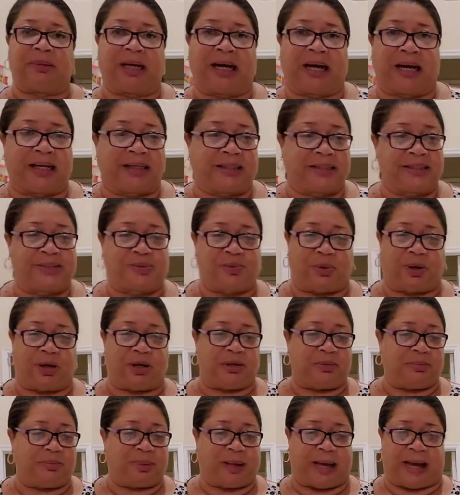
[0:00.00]
guys.
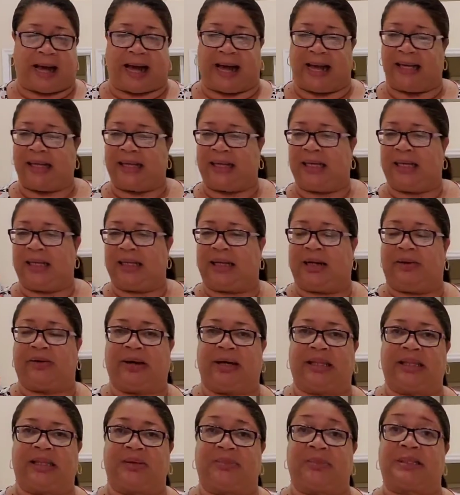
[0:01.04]
Welcome back. All
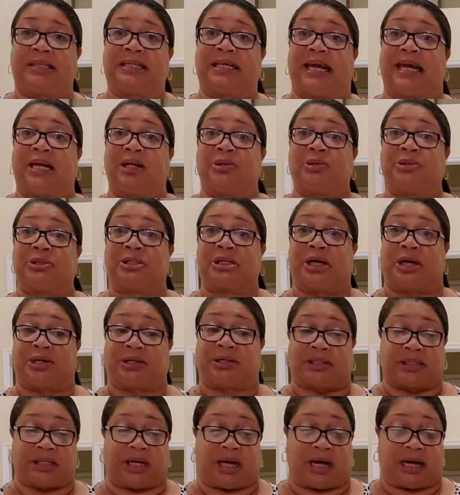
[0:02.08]
right, the potatoes are
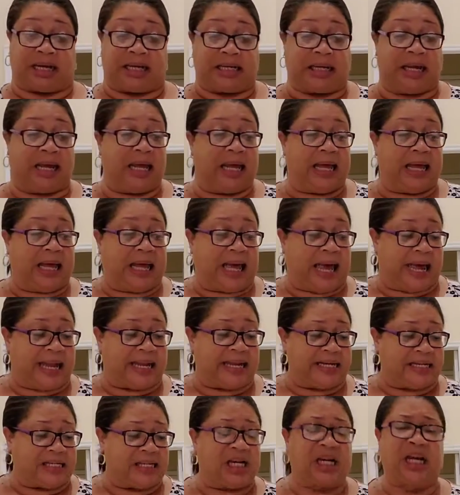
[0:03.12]
done, and
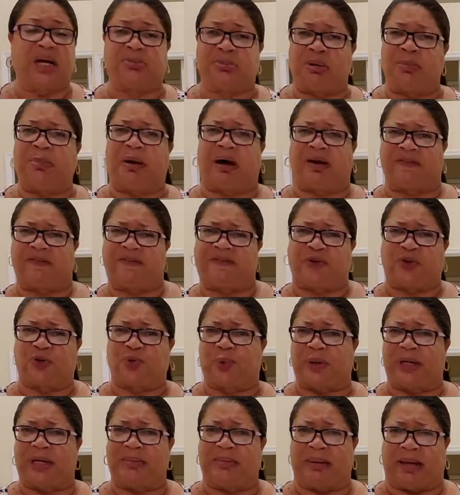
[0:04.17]
it took them about
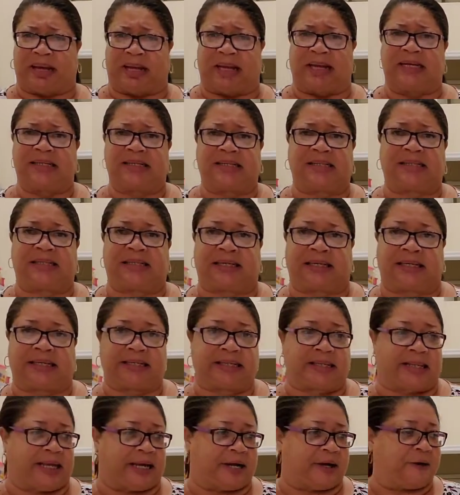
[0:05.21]
20 minutes to get
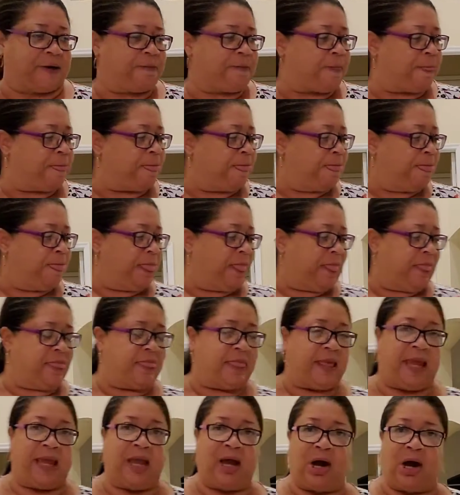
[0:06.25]
there.
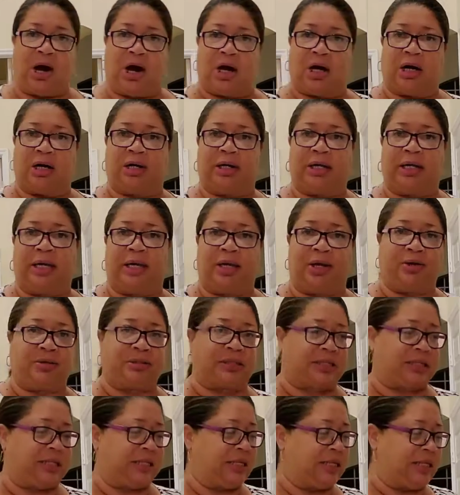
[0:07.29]
They are here
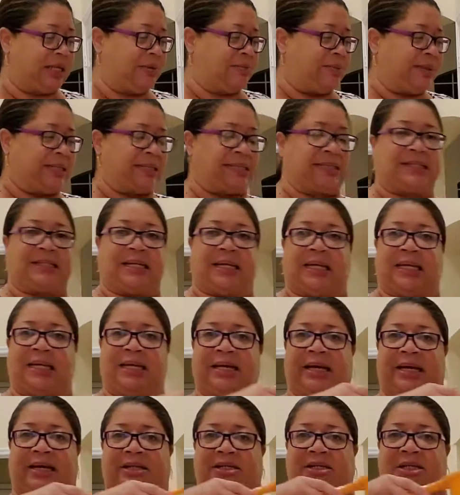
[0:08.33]
sitting in my sink.
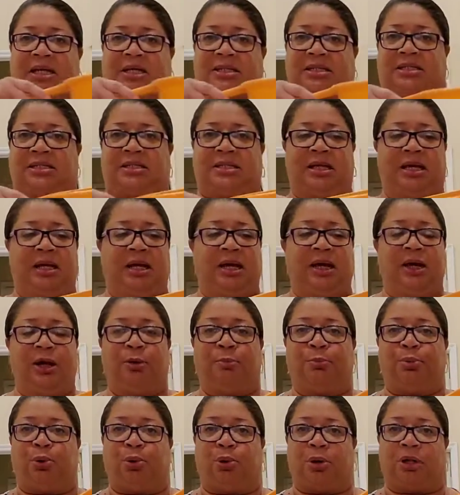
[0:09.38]
I just
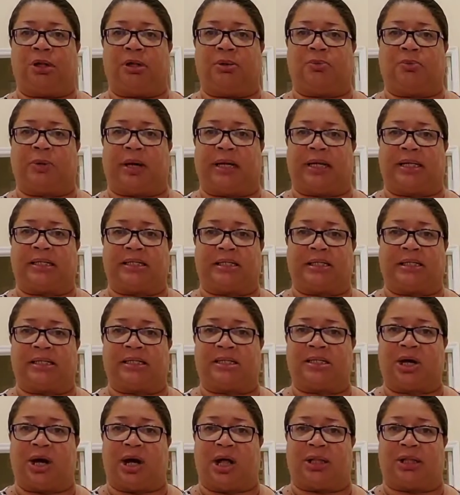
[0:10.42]
poured them right into this
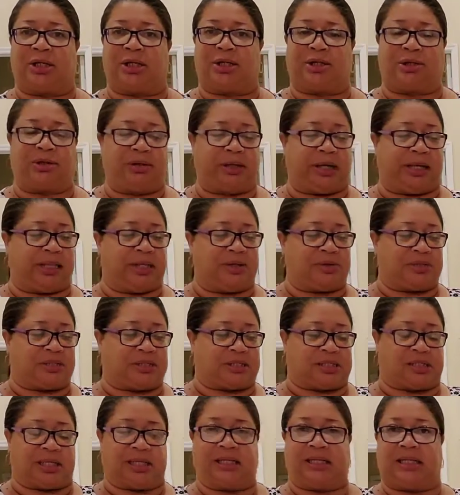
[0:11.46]
colander, and they're
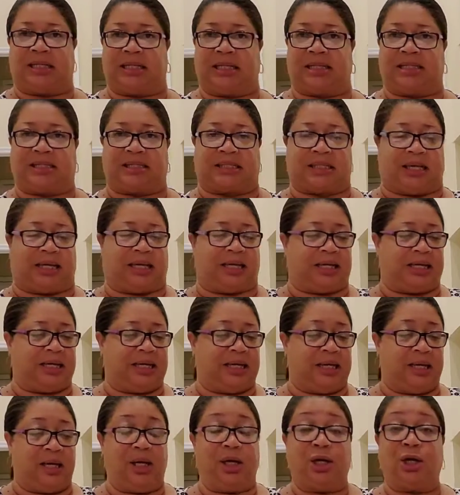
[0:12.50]
sitting in the sink
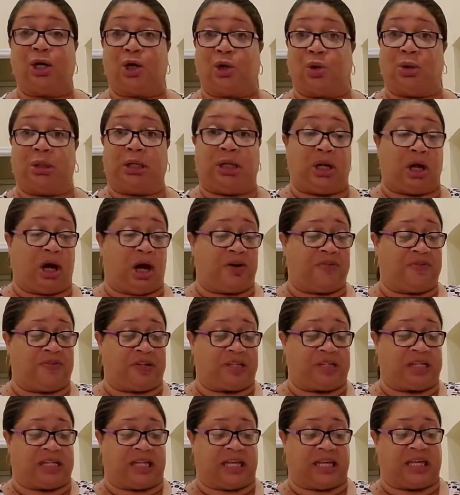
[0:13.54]
cooling off
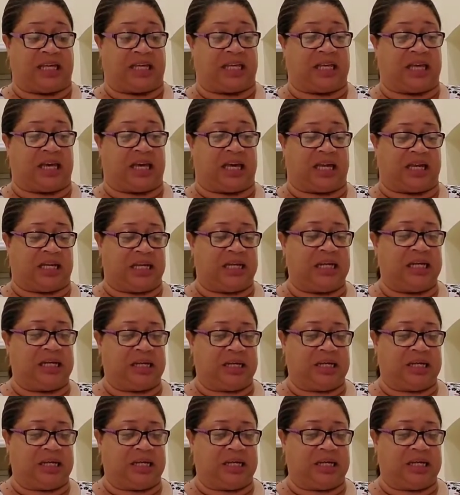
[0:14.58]
until they can get,